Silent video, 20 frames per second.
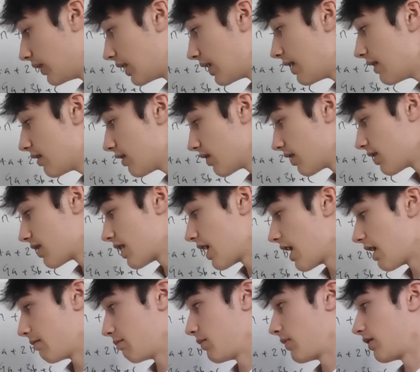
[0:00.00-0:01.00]
these are the
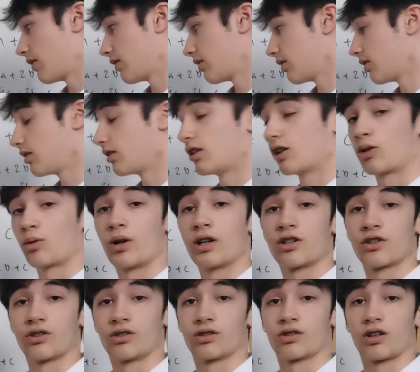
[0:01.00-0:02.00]
same
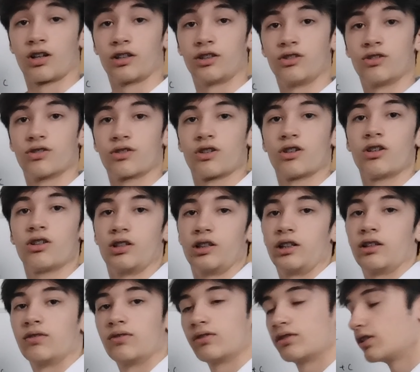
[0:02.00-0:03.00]
equations I used
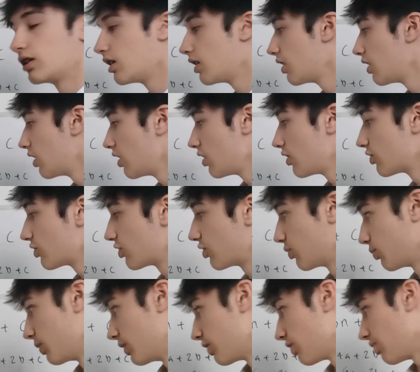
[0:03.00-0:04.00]
earlier.
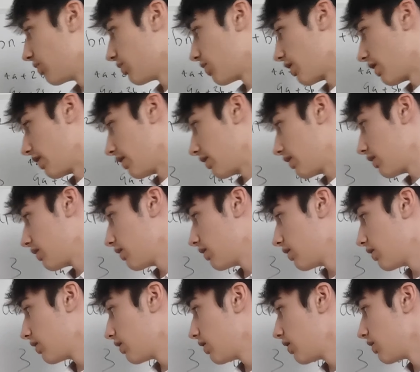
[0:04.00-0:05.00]
So we know that
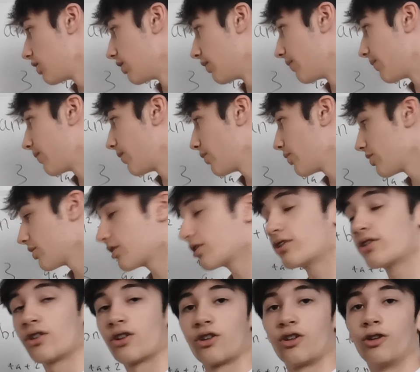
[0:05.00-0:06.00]
the
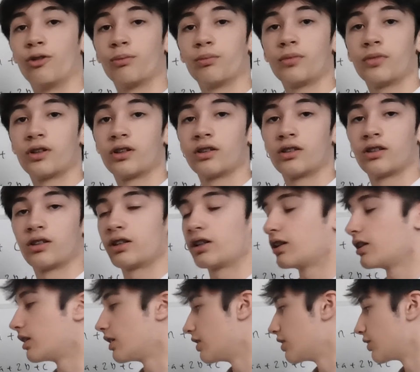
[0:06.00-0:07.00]
first term
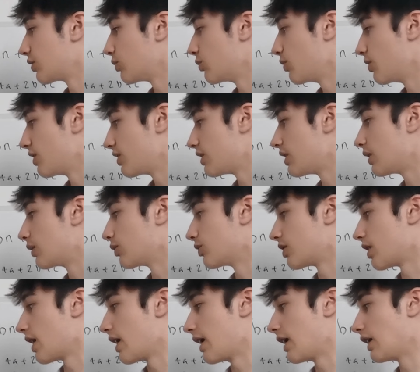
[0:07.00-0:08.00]
is always equal
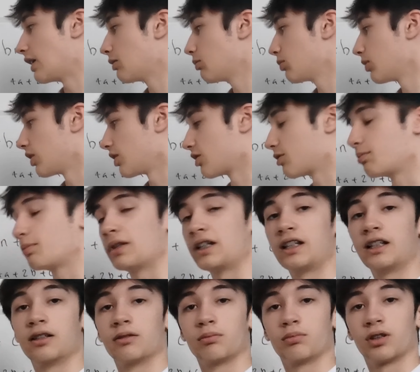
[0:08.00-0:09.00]
to a plus
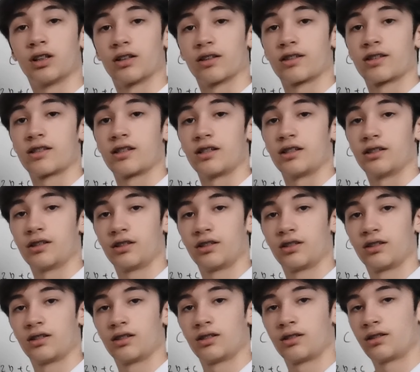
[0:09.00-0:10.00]
b plus c,
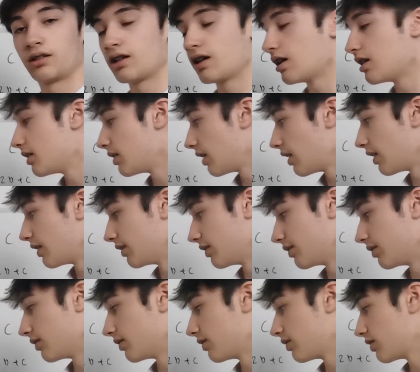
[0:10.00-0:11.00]
and
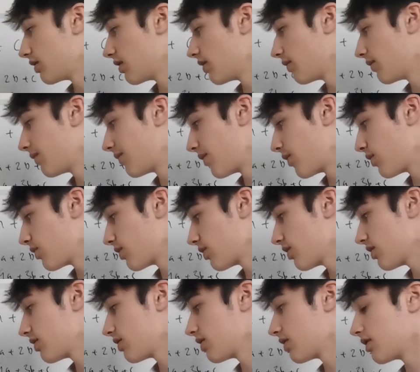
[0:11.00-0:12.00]
the
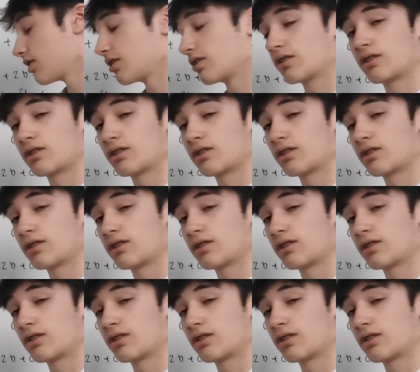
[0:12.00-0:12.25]
first